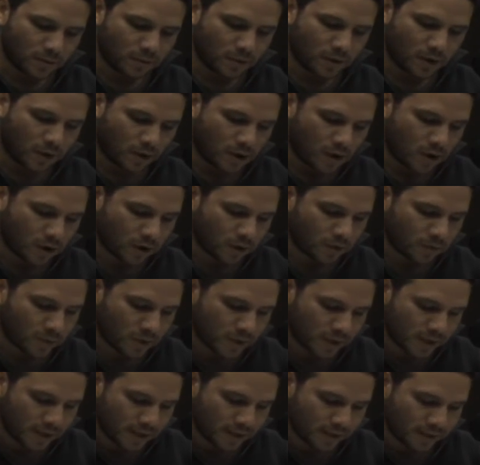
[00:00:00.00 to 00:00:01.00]
when our own
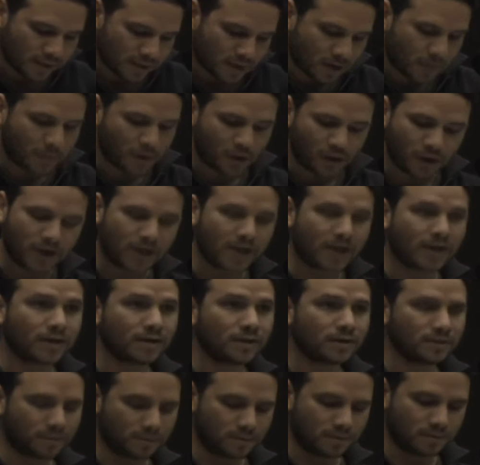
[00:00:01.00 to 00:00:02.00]
communities are burning